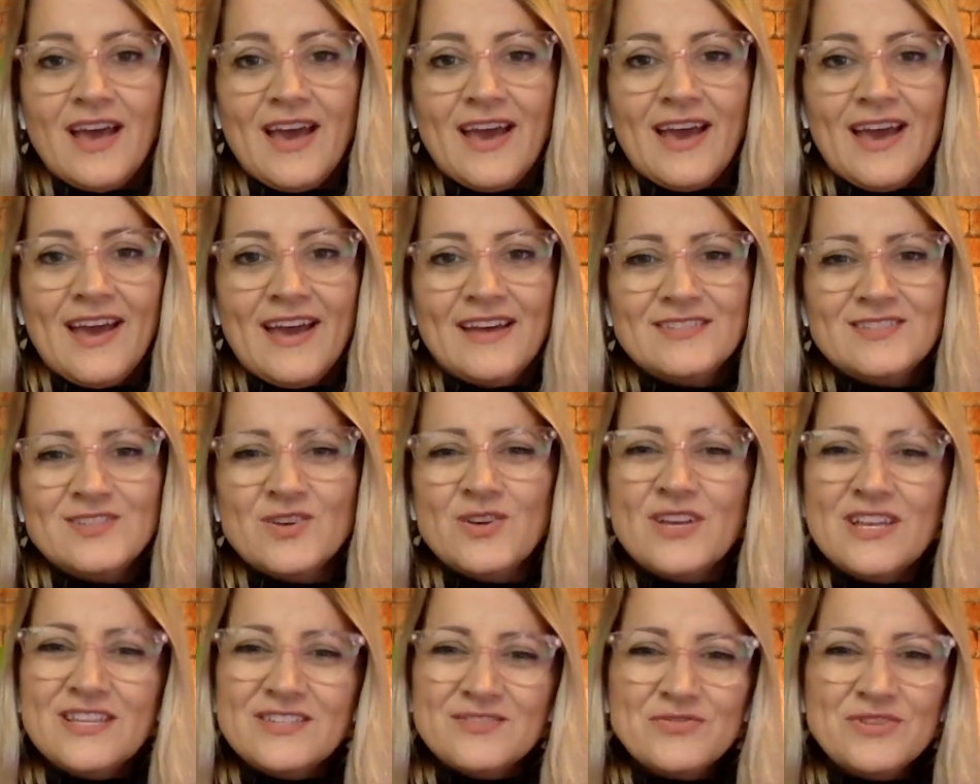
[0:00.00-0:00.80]
And so
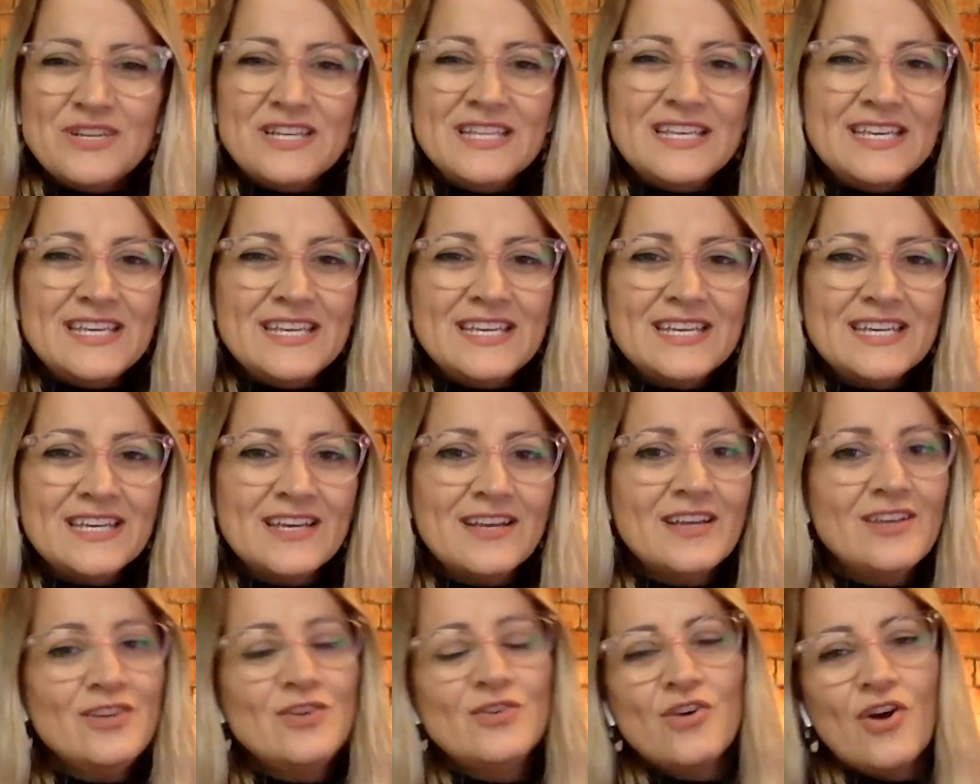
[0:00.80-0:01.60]
it's really,
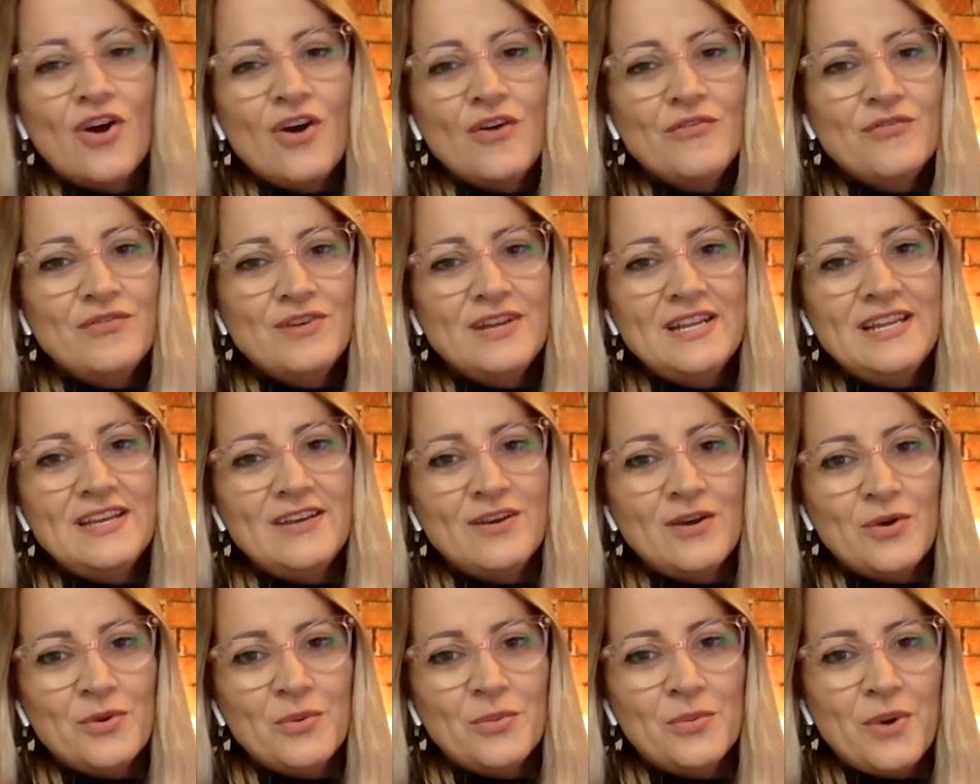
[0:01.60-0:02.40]
you can't really
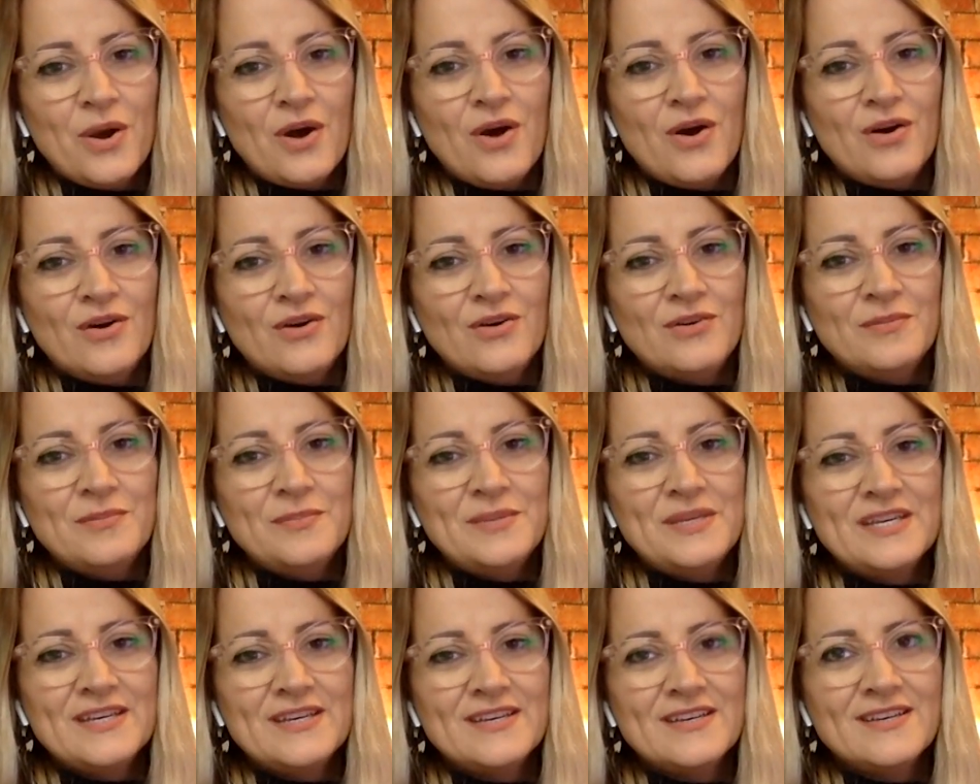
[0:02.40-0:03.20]
go wrong
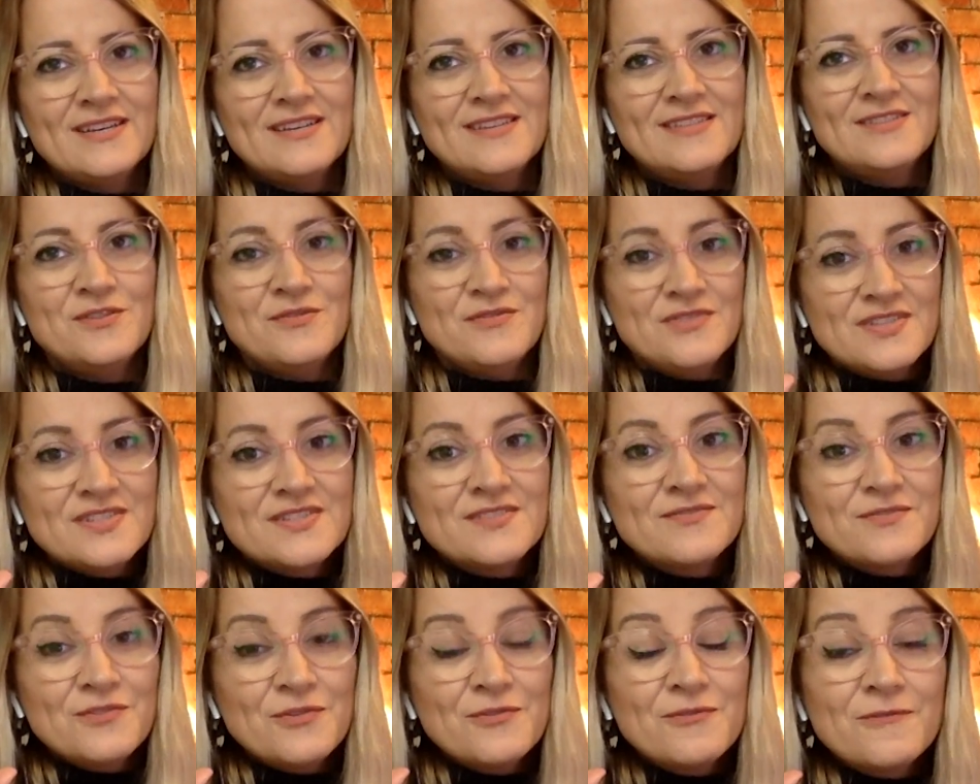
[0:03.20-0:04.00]
because
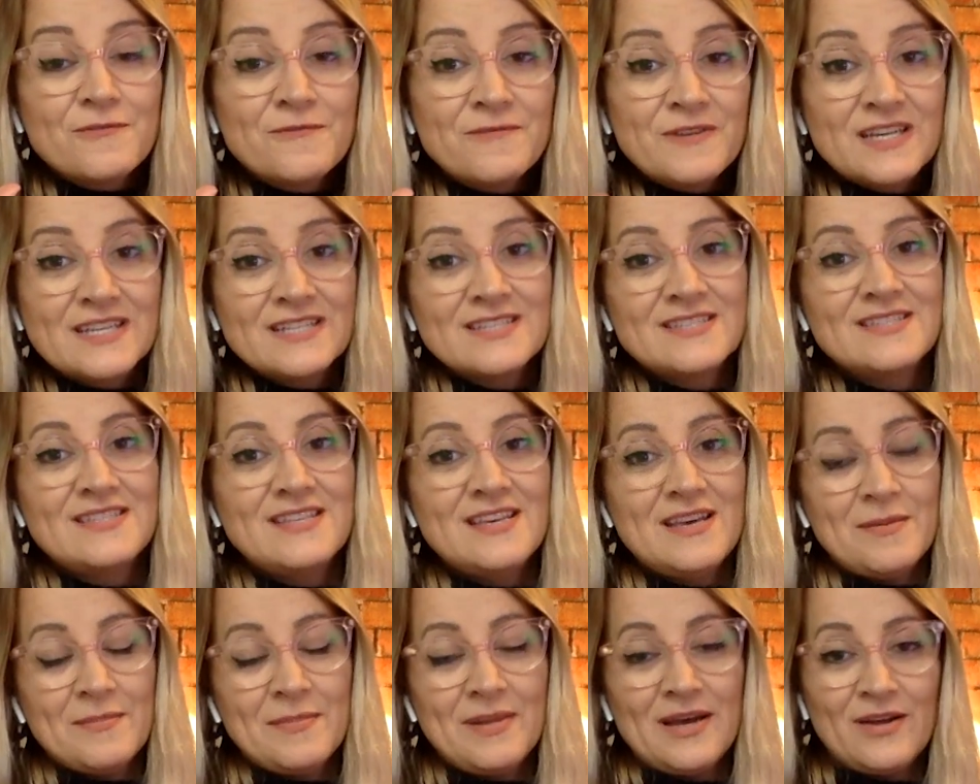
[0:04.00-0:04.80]
you've fixed
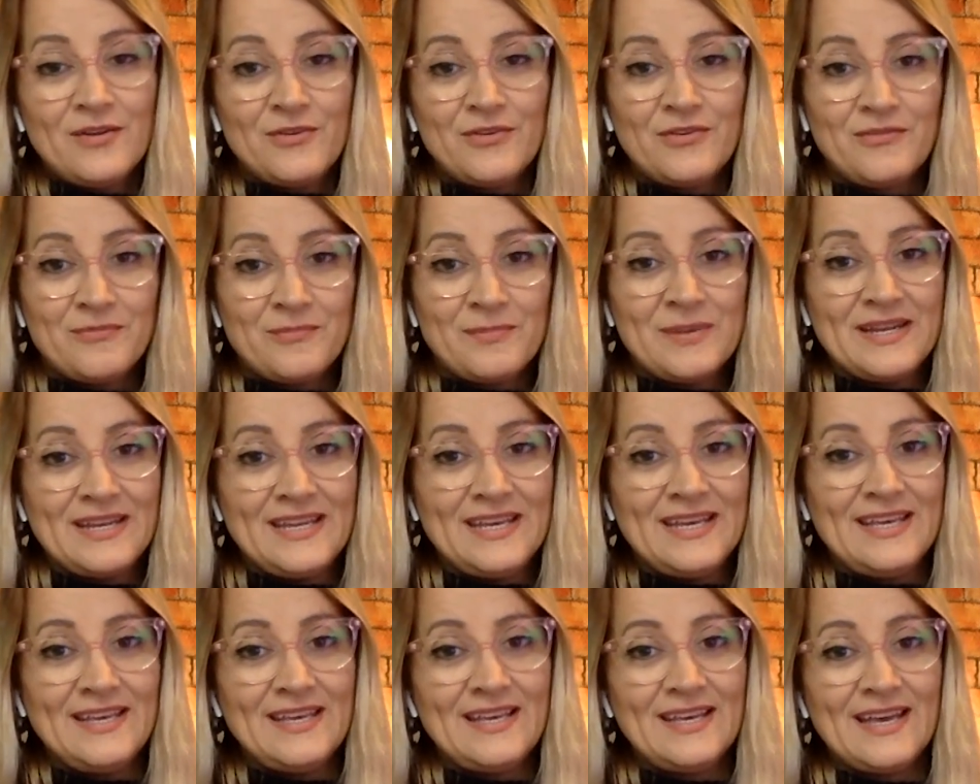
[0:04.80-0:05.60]
the amount of
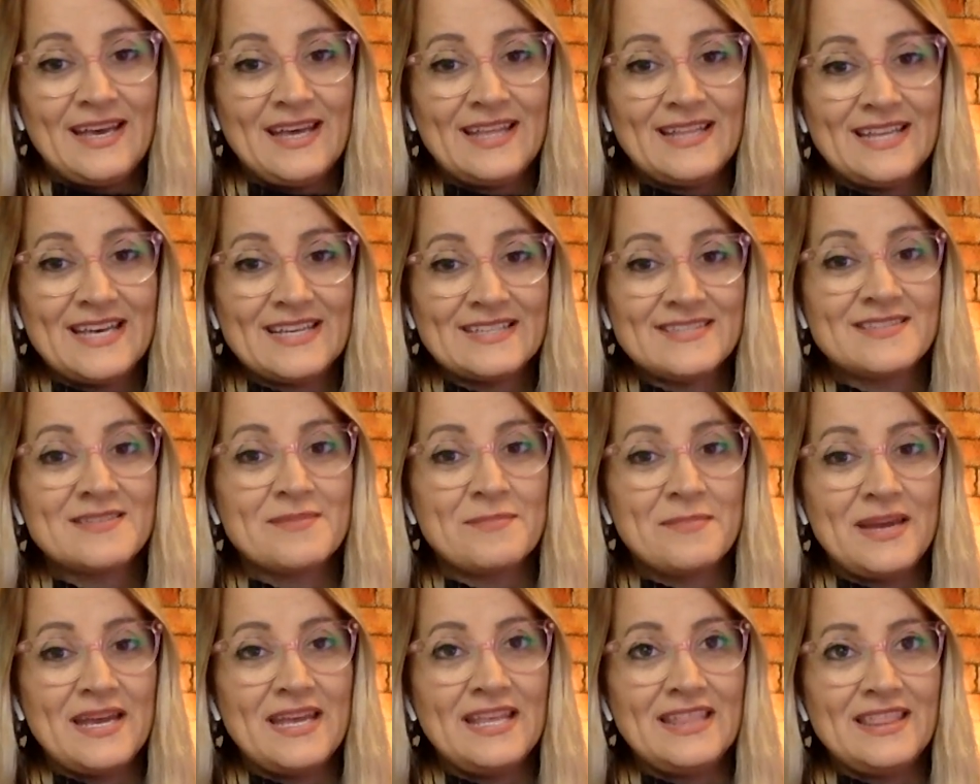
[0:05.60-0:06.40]
money, and that's the
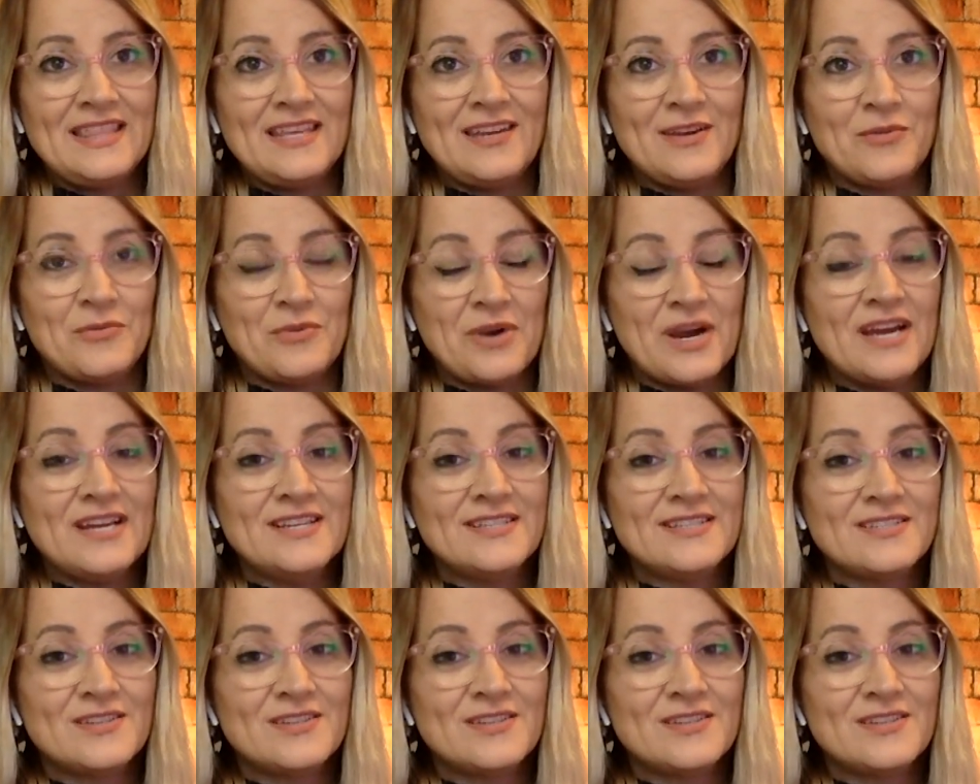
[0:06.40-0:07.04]
main thing, right?